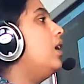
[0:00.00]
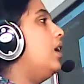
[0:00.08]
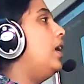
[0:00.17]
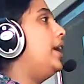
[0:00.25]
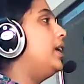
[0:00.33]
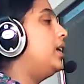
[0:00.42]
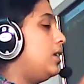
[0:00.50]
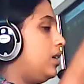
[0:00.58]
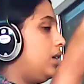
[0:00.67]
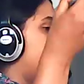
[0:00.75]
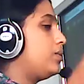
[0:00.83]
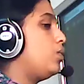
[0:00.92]
and uh,
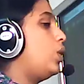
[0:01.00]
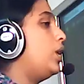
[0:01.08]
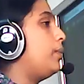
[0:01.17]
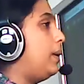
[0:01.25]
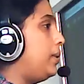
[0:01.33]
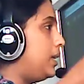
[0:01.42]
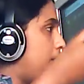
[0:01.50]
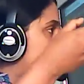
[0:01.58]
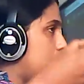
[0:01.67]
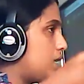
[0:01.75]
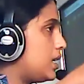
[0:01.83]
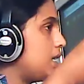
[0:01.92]
what may be the
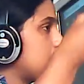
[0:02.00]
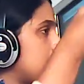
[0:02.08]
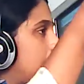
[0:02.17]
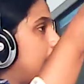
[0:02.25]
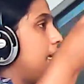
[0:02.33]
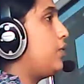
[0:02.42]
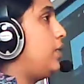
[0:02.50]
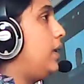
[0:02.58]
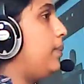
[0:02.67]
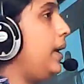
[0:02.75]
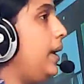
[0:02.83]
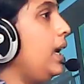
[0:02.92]
reasons and it will
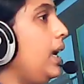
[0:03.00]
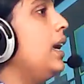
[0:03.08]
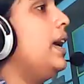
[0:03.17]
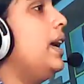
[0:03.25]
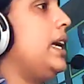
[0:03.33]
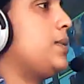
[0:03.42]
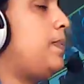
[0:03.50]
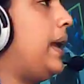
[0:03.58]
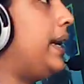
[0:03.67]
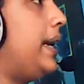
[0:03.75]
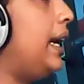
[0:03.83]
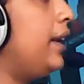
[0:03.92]
be
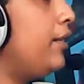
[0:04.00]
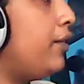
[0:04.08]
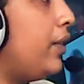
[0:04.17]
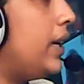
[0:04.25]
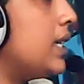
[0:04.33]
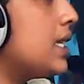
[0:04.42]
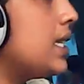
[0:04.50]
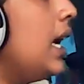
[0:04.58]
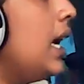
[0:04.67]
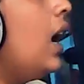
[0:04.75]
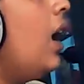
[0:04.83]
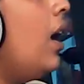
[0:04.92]
explained. And if it is
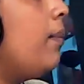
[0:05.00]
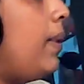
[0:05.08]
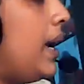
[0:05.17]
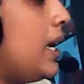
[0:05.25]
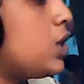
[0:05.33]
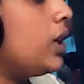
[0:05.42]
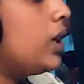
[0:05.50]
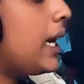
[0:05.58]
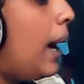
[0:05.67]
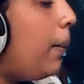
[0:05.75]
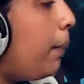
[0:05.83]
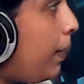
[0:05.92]
based on the
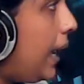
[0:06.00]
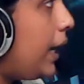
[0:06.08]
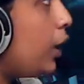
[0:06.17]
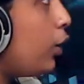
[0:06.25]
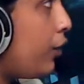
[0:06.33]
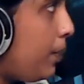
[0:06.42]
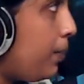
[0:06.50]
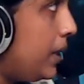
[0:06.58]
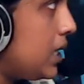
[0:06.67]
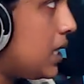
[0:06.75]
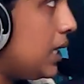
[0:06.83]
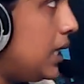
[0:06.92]
complaint of a
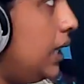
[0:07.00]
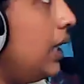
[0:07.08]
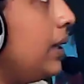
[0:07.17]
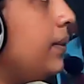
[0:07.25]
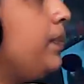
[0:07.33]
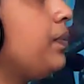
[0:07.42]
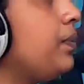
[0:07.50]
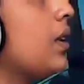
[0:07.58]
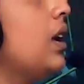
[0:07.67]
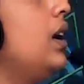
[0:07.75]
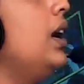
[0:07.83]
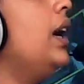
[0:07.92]
person,
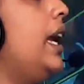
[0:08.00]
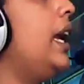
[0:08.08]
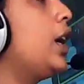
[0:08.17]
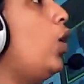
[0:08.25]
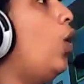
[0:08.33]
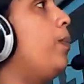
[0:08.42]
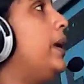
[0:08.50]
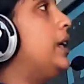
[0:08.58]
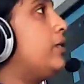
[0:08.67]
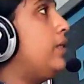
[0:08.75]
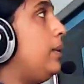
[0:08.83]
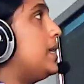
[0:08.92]
a copy
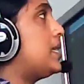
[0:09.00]
it will be